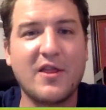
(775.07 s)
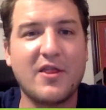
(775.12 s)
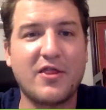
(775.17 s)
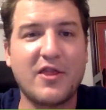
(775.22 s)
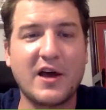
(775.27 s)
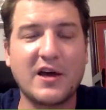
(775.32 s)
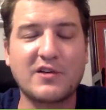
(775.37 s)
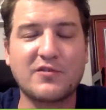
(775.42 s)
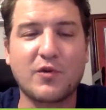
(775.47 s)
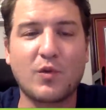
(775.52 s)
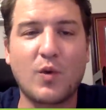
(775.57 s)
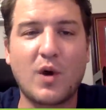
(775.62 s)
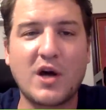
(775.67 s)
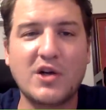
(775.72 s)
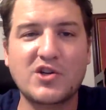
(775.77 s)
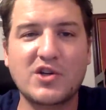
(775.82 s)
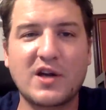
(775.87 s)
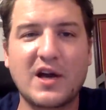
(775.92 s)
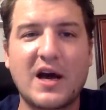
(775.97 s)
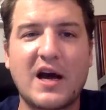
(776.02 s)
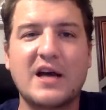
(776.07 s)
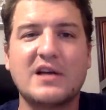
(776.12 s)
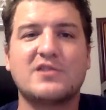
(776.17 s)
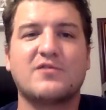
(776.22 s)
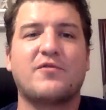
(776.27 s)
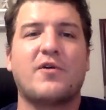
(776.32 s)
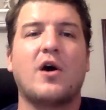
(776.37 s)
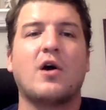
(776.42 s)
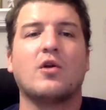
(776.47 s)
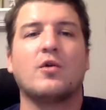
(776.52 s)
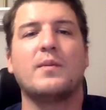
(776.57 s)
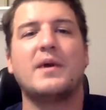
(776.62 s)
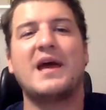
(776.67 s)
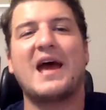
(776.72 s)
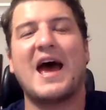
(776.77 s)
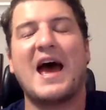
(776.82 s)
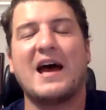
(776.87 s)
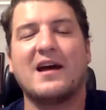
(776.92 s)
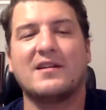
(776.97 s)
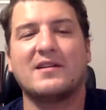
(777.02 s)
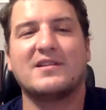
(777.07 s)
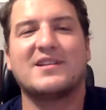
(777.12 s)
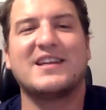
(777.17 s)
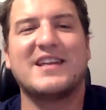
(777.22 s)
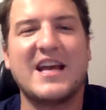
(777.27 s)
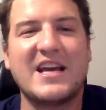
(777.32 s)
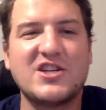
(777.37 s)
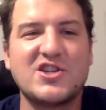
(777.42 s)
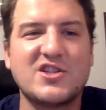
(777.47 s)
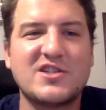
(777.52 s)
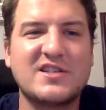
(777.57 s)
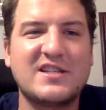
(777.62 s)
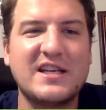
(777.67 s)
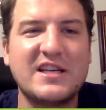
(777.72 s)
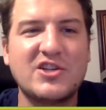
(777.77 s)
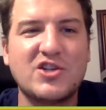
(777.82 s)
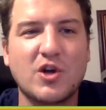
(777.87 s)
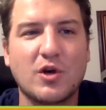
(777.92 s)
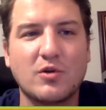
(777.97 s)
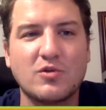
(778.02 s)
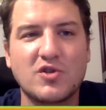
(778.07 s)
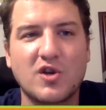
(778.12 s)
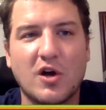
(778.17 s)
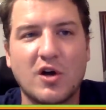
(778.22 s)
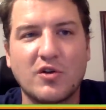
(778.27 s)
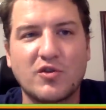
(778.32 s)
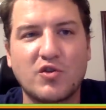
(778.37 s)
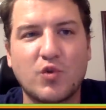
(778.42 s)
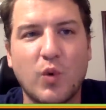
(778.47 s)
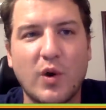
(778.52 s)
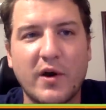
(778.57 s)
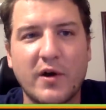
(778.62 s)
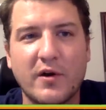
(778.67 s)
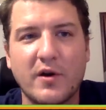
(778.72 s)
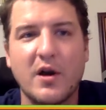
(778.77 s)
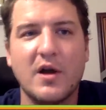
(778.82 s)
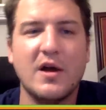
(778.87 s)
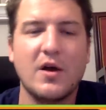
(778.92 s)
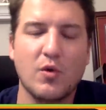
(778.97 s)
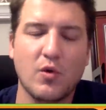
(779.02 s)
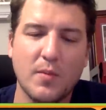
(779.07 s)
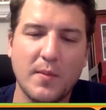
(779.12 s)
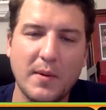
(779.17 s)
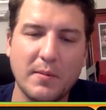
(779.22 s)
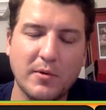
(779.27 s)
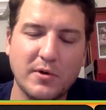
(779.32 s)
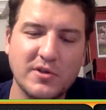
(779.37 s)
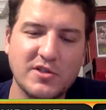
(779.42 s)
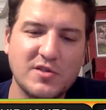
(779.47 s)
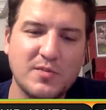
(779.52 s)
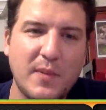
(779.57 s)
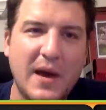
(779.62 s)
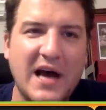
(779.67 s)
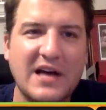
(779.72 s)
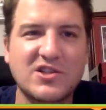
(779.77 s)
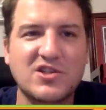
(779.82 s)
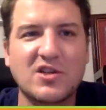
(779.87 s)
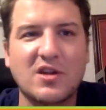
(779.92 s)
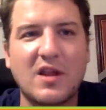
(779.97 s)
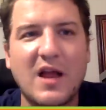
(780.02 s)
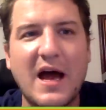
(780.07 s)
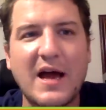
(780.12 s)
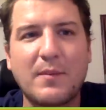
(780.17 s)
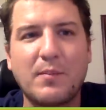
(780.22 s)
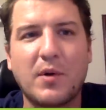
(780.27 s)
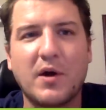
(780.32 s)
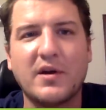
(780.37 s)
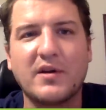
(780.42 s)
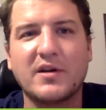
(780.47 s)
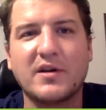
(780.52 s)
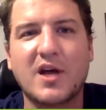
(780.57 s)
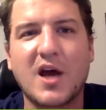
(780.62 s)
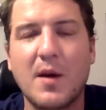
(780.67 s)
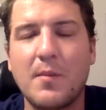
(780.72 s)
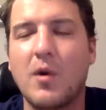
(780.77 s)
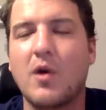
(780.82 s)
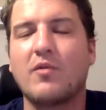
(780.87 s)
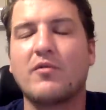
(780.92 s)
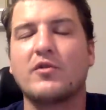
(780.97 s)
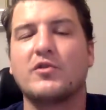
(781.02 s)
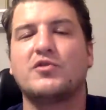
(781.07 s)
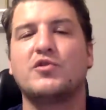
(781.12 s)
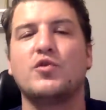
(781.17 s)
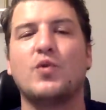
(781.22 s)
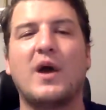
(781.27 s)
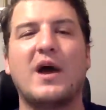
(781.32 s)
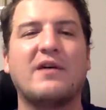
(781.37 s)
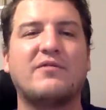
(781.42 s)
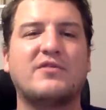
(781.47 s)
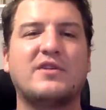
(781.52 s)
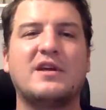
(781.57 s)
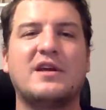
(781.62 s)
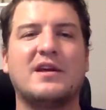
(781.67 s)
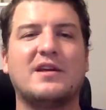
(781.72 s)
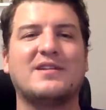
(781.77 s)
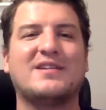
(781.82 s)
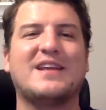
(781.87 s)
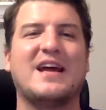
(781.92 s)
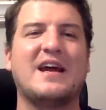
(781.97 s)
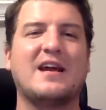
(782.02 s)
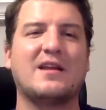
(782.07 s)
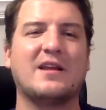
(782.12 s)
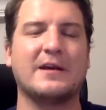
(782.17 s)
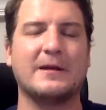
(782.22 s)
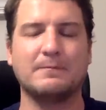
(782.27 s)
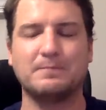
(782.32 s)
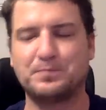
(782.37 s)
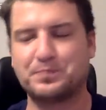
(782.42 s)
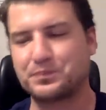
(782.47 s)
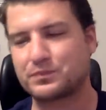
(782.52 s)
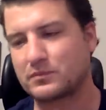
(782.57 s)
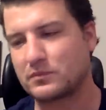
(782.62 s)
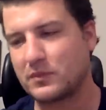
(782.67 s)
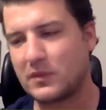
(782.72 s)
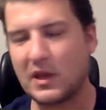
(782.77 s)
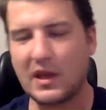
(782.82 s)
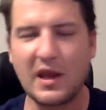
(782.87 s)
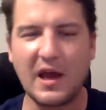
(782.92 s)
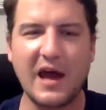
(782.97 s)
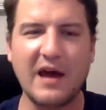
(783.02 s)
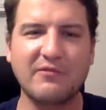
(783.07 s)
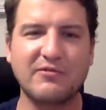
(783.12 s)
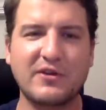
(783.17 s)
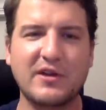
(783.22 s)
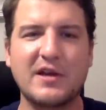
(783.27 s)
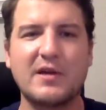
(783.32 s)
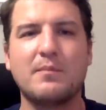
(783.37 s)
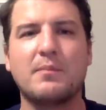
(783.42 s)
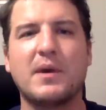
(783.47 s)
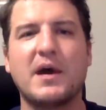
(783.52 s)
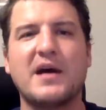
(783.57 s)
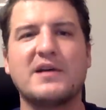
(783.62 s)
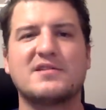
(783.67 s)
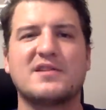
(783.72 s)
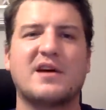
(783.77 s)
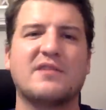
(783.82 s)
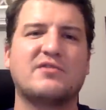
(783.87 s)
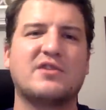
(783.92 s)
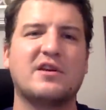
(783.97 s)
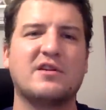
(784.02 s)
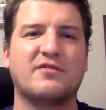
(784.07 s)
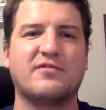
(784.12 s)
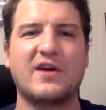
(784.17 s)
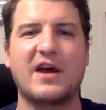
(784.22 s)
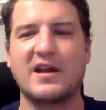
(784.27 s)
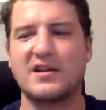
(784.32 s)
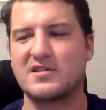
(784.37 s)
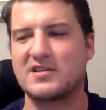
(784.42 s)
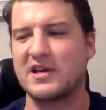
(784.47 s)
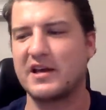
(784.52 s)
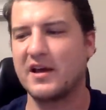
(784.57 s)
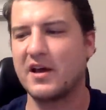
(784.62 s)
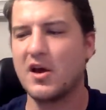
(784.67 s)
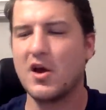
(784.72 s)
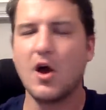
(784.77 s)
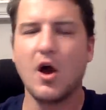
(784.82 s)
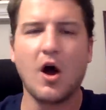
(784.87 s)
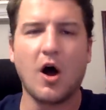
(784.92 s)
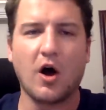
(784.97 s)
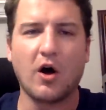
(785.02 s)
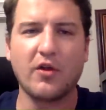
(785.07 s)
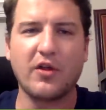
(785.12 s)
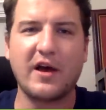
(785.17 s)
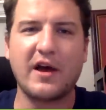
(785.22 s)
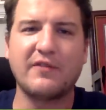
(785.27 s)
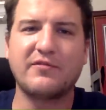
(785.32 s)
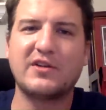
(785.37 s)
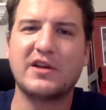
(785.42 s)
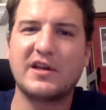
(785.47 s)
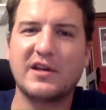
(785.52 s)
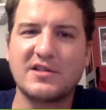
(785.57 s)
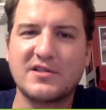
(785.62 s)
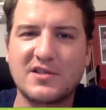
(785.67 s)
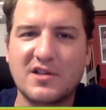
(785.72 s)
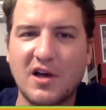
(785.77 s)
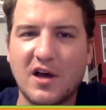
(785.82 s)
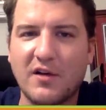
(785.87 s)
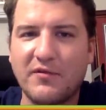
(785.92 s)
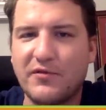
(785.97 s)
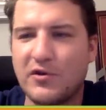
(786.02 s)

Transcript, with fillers: Thanks for watching, guys. Follow me at Tenacious D Jones on Twitter. Remember to smash the like button. Come over to FTN Daily, FTN Bets, FTN Fantasy all the FTN stuff.